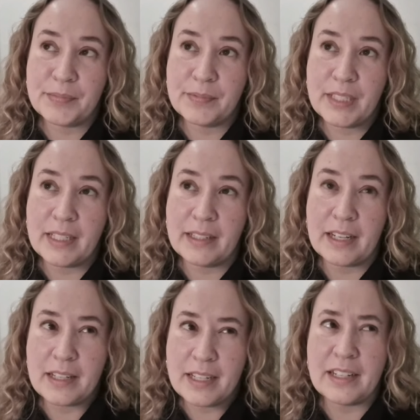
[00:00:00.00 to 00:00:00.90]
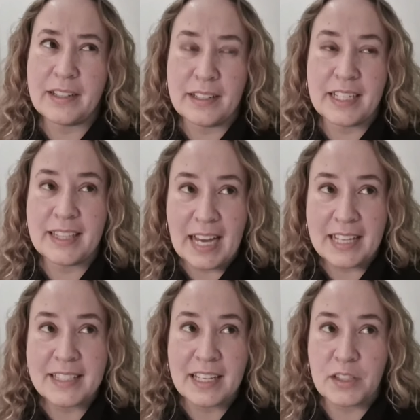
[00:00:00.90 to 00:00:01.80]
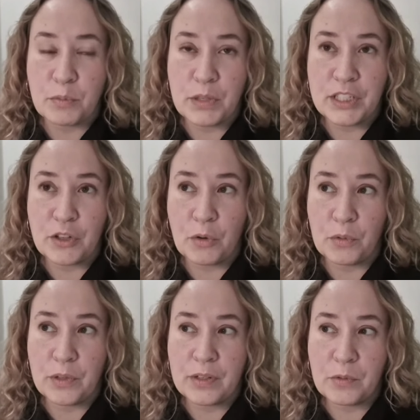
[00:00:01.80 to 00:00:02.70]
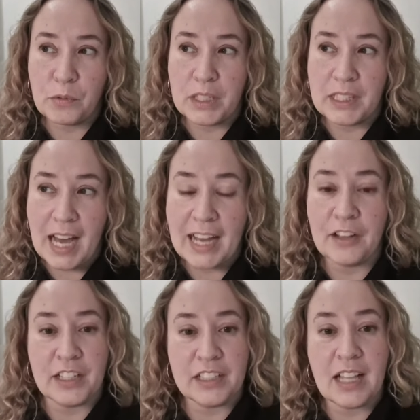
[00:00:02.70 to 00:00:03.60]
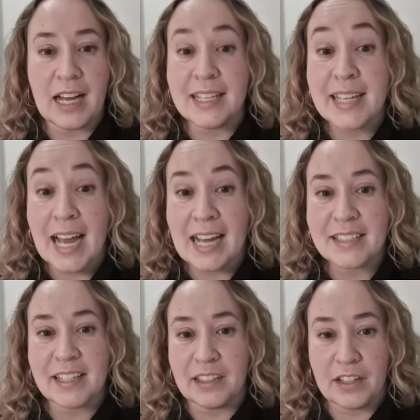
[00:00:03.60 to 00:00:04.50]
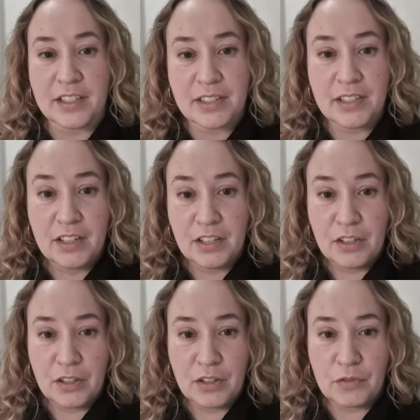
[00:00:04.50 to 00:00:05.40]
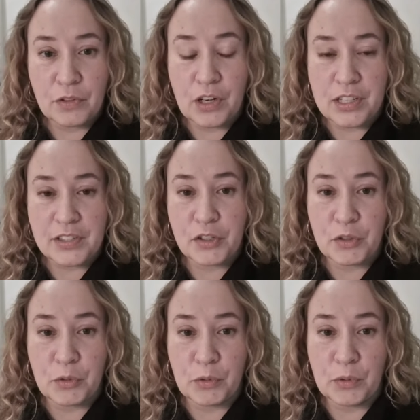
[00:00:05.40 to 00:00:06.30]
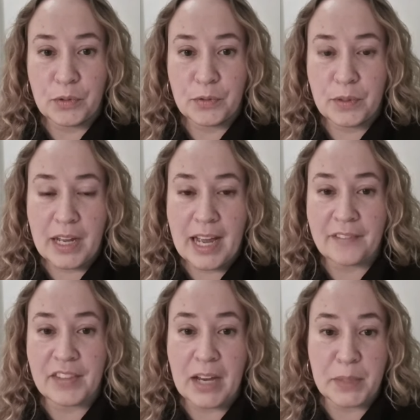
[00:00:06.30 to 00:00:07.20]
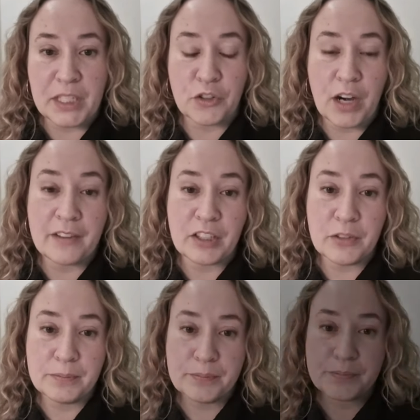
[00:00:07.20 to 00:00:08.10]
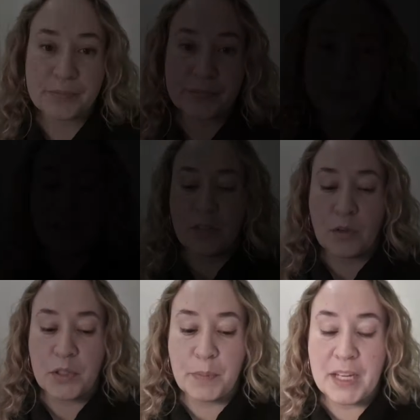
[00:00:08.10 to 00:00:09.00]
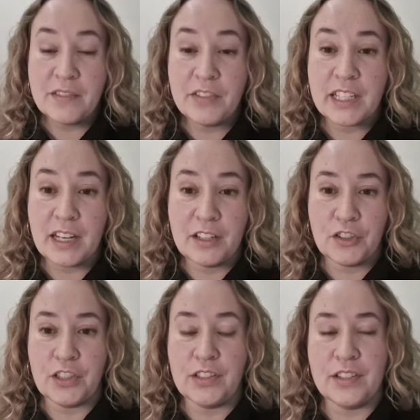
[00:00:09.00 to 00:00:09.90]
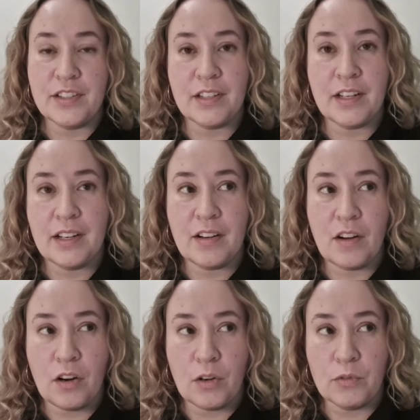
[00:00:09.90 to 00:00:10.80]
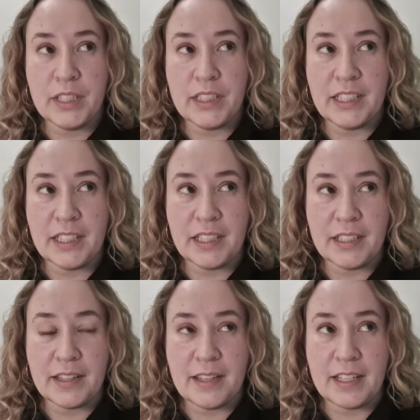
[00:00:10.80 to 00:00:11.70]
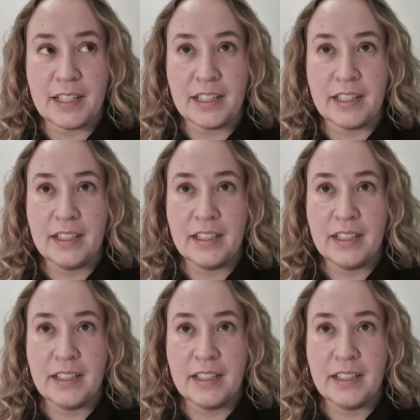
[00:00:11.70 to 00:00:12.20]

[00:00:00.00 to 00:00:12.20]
in that sense, we don't rely on the clients asking us for us to have that be a driver. So specifications are really the